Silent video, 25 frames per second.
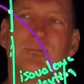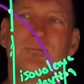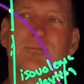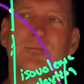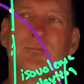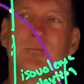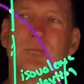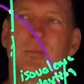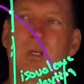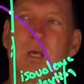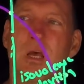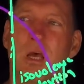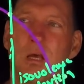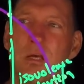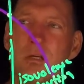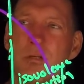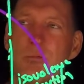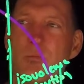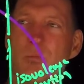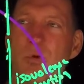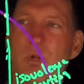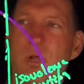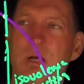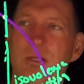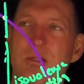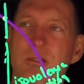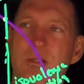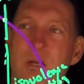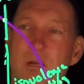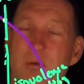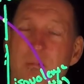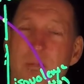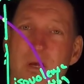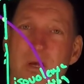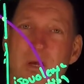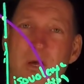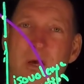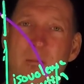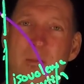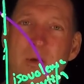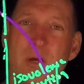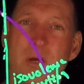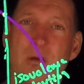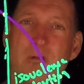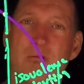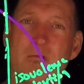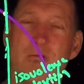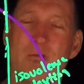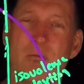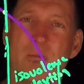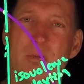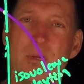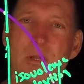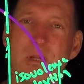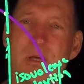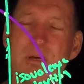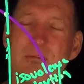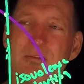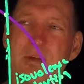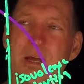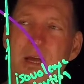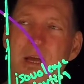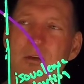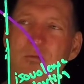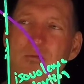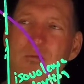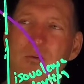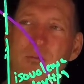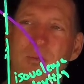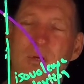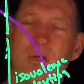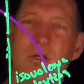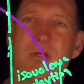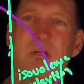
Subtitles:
okay, because blood's going to be coming in from the left atrium into